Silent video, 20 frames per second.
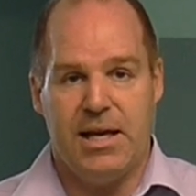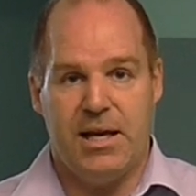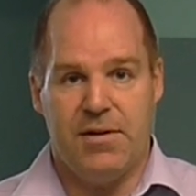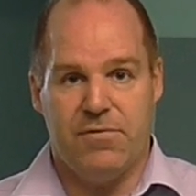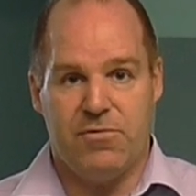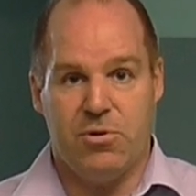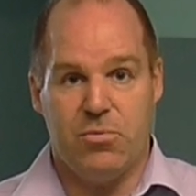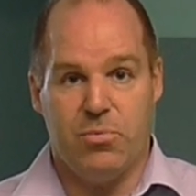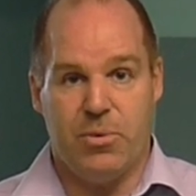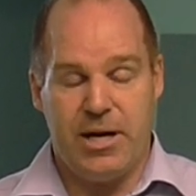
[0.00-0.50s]

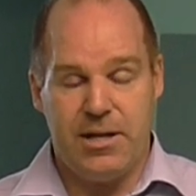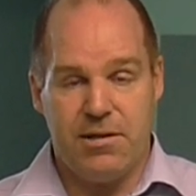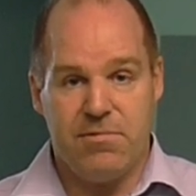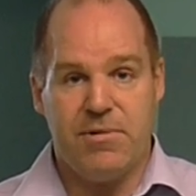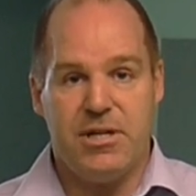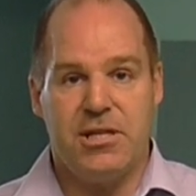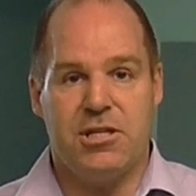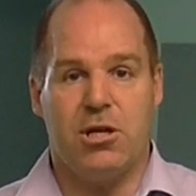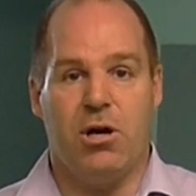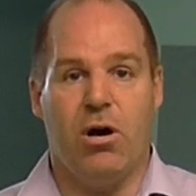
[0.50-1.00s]
If the
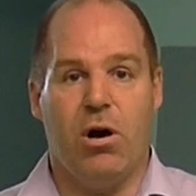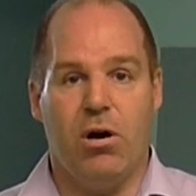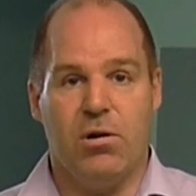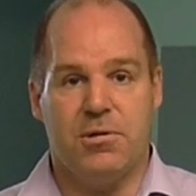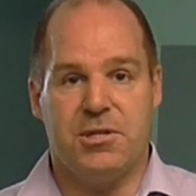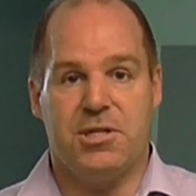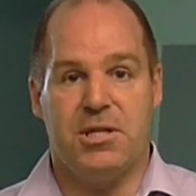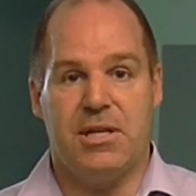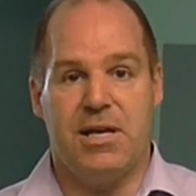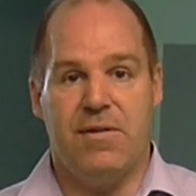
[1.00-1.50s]
weather is
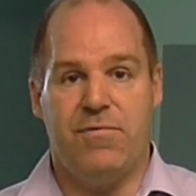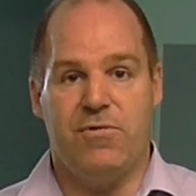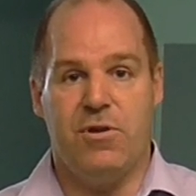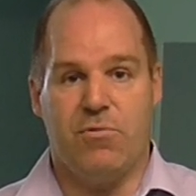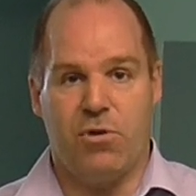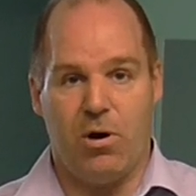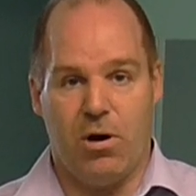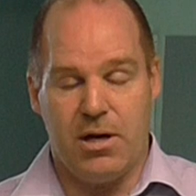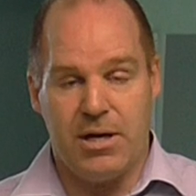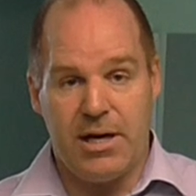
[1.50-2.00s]
hot, if
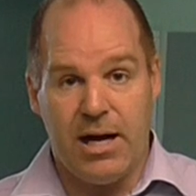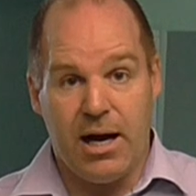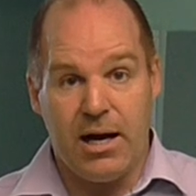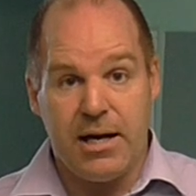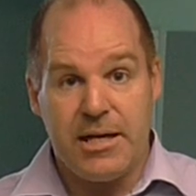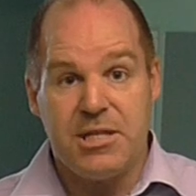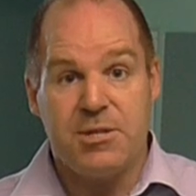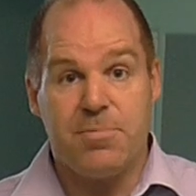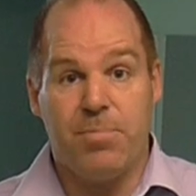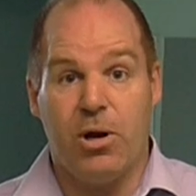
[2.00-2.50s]
you've got an
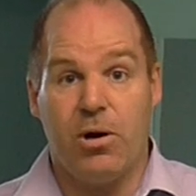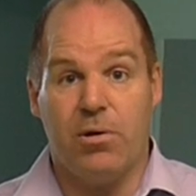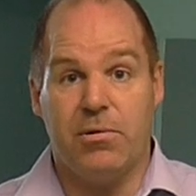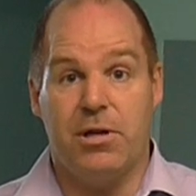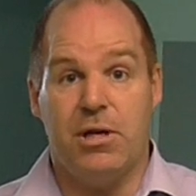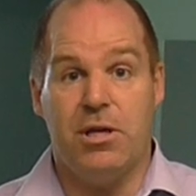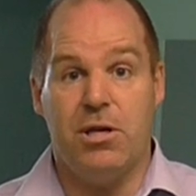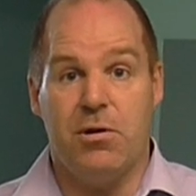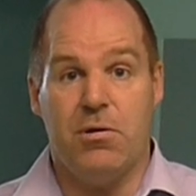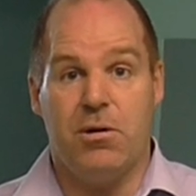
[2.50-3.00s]
ice block
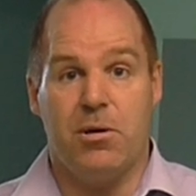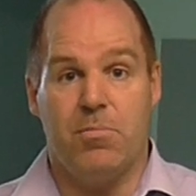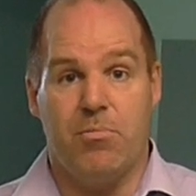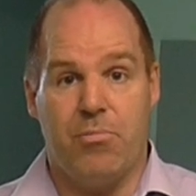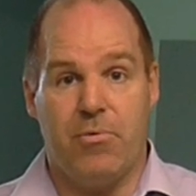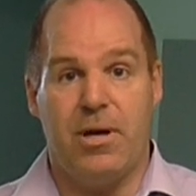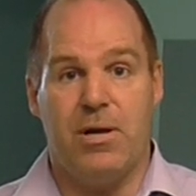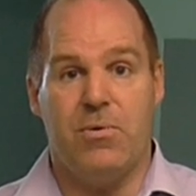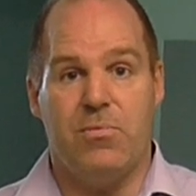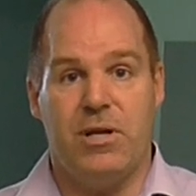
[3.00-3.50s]
that you can
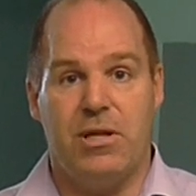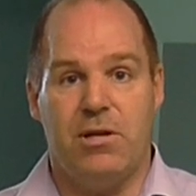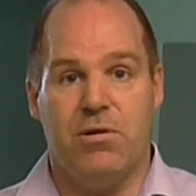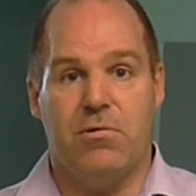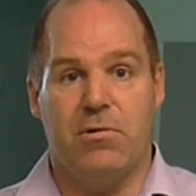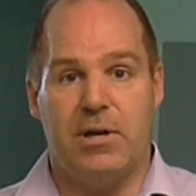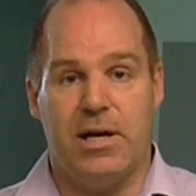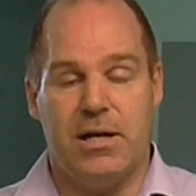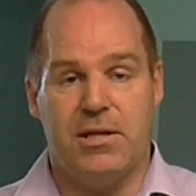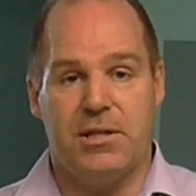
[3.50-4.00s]
bring with
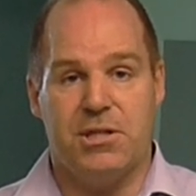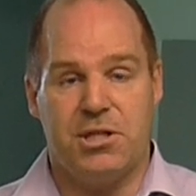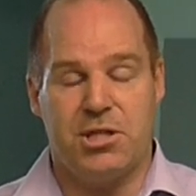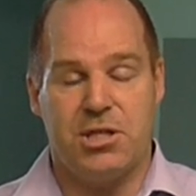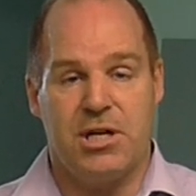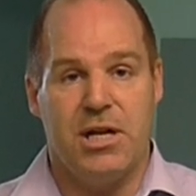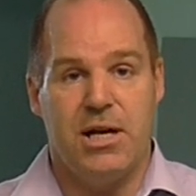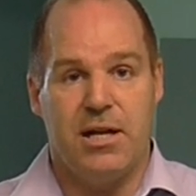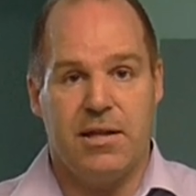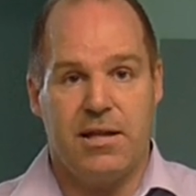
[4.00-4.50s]
your
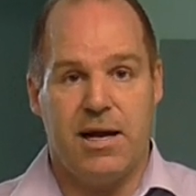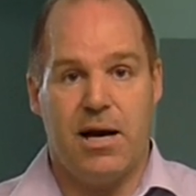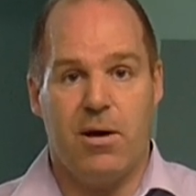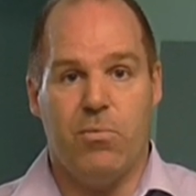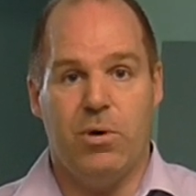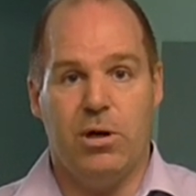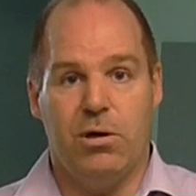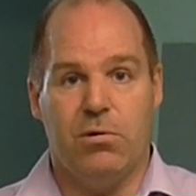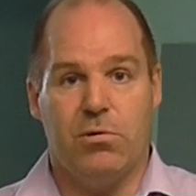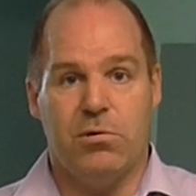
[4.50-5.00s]
lunch,
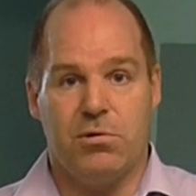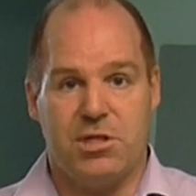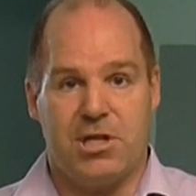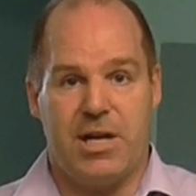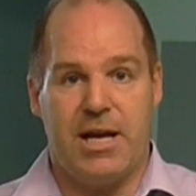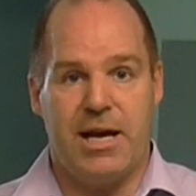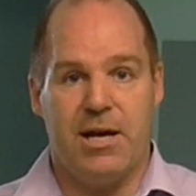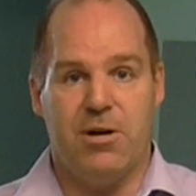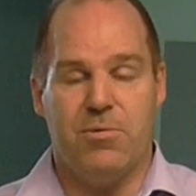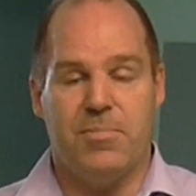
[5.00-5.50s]
that will
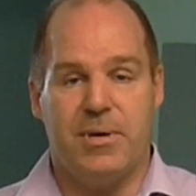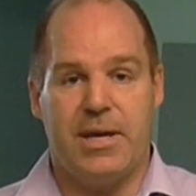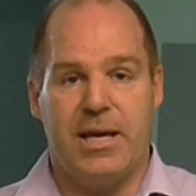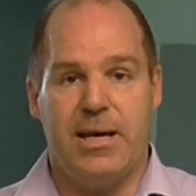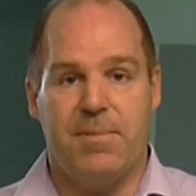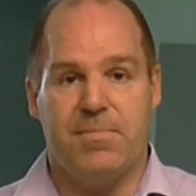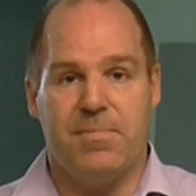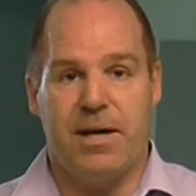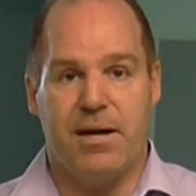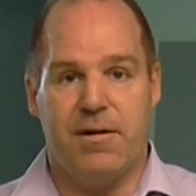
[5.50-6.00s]
also help
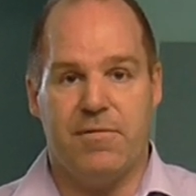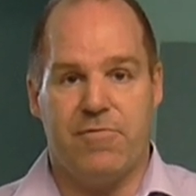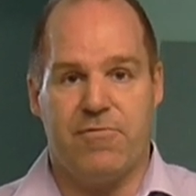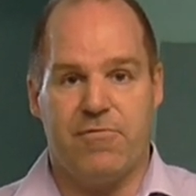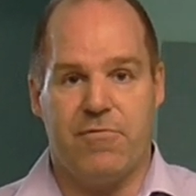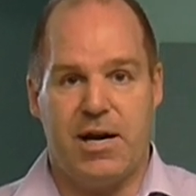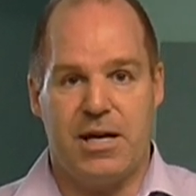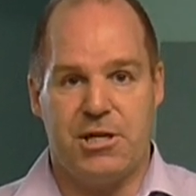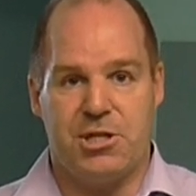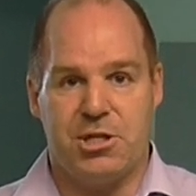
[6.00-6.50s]
keep that
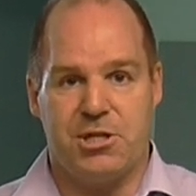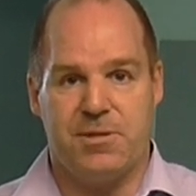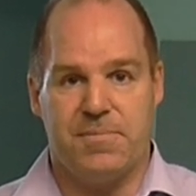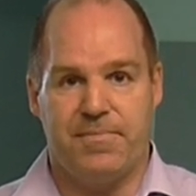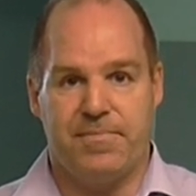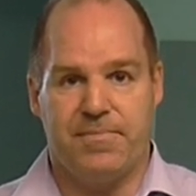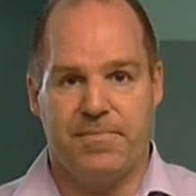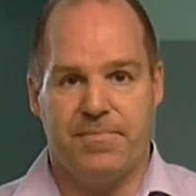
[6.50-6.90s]
fresh.